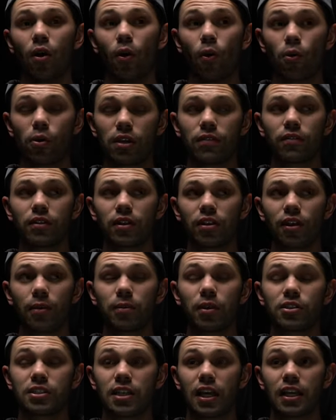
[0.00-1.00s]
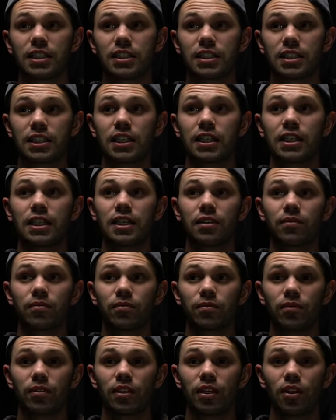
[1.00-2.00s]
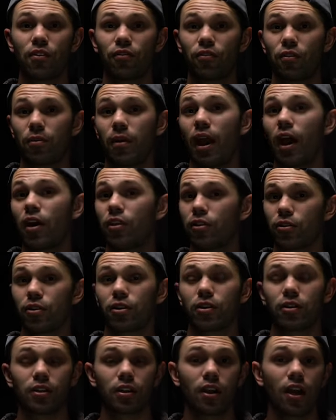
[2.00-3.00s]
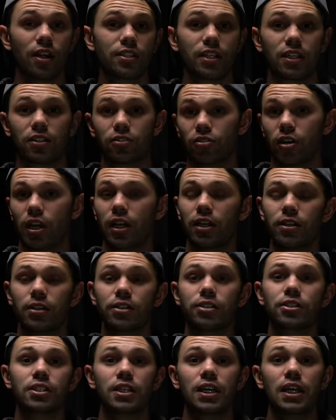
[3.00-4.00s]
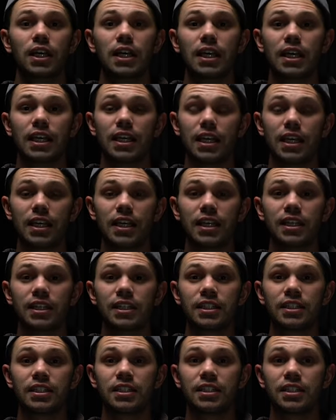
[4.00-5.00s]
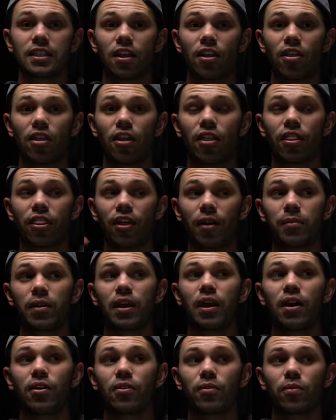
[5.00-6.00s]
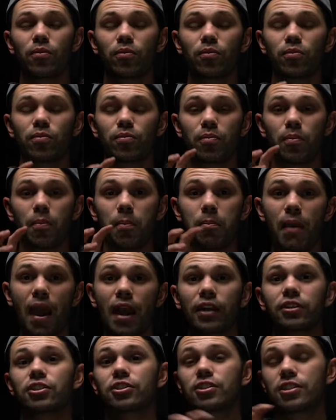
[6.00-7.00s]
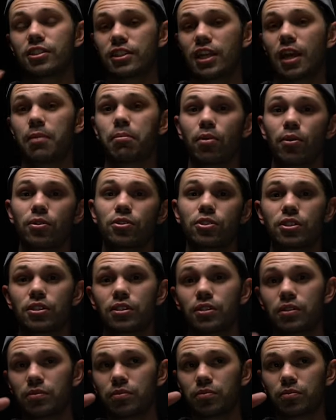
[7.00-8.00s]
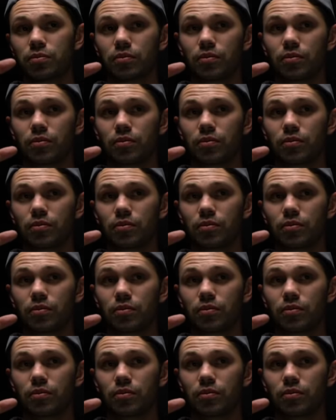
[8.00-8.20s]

or even thumbnails I see, you know, from other content creators is the thumbnail matches the same person